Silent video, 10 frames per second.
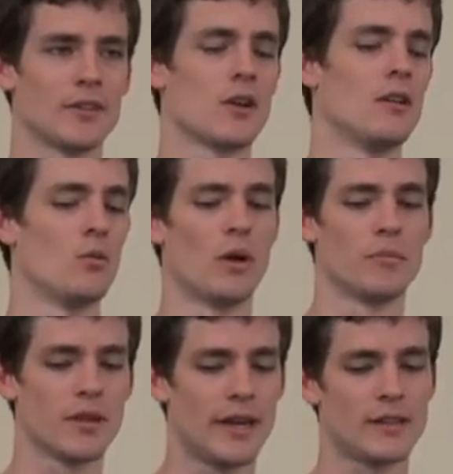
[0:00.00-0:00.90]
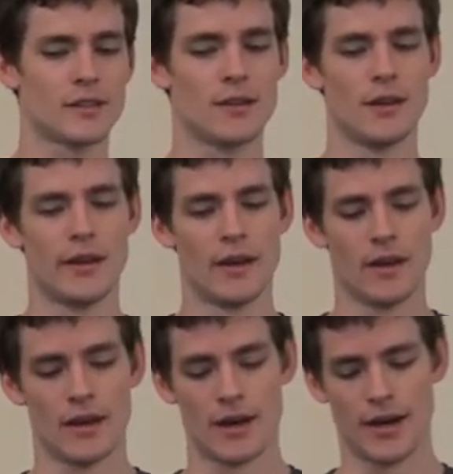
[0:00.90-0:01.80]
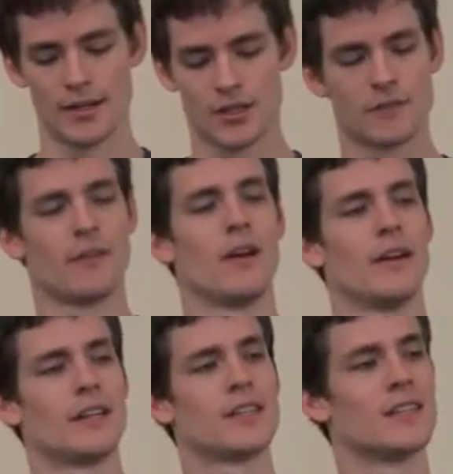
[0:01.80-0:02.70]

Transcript: It's all in one place. Uh, it's just a nice